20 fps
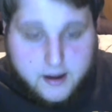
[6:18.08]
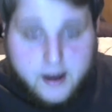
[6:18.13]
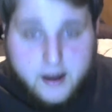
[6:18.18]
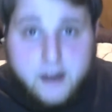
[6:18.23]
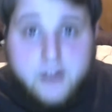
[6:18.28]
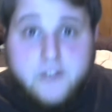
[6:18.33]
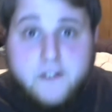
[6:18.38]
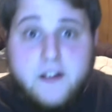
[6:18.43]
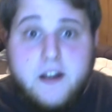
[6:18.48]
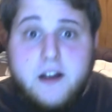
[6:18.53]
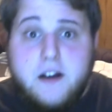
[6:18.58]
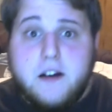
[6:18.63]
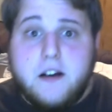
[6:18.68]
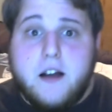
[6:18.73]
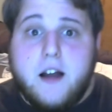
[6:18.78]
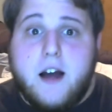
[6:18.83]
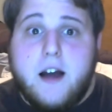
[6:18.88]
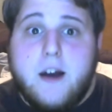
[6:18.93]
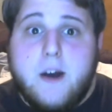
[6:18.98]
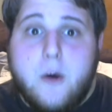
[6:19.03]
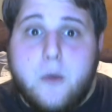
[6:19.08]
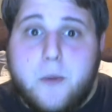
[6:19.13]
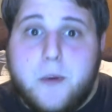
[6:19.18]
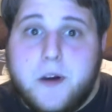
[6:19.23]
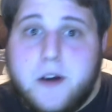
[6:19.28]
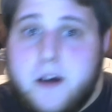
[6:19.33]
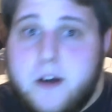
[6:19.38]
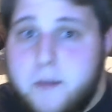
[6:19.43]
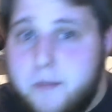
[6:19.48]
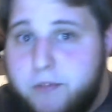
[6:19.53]
And then I
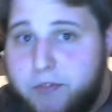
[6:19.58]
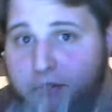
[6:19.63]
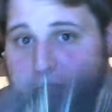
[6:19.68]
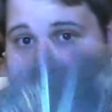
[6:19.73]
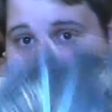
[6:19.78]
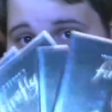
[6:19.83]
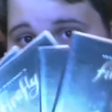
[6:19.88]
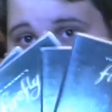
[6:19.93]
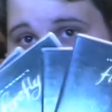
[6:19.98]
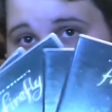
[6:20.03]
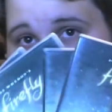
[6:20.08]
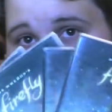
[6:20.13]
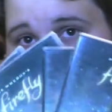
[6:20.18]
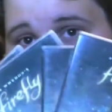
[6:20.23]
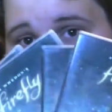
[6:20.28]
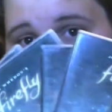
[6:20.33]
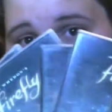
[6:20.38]
opened up this.